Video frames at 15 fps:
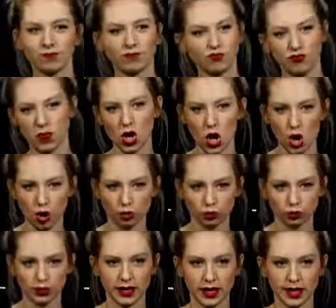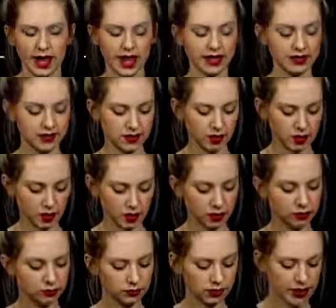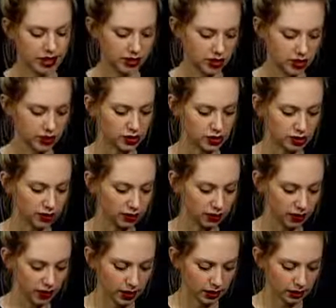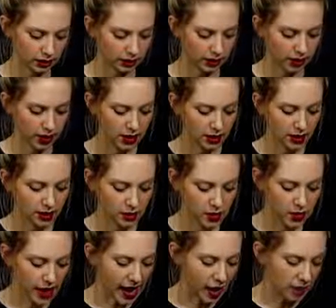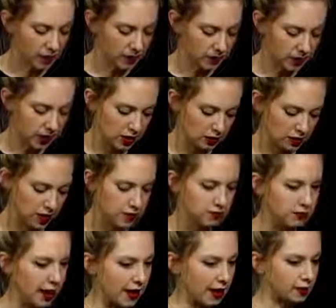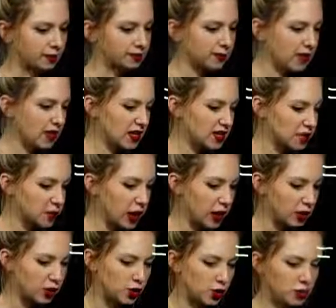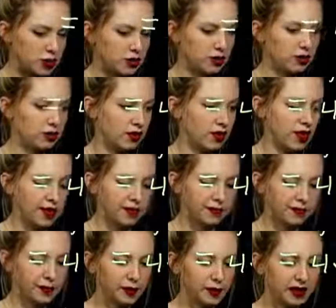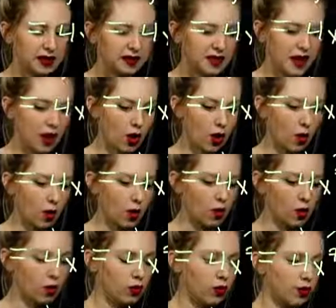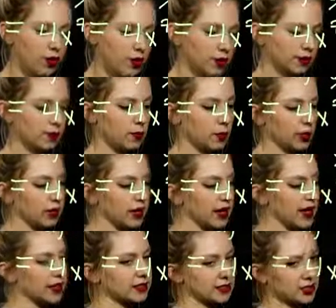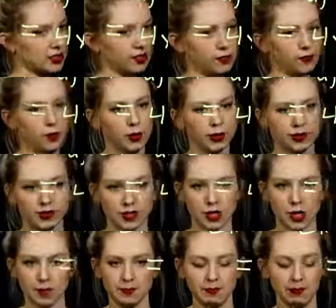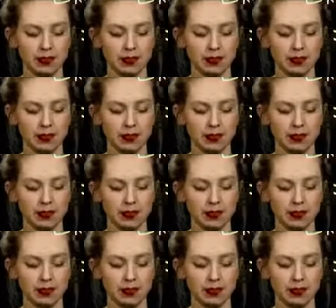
No can add zero, not change anything. So how could we rewrite this polynomial, filling in that hole for the x to the fourth term?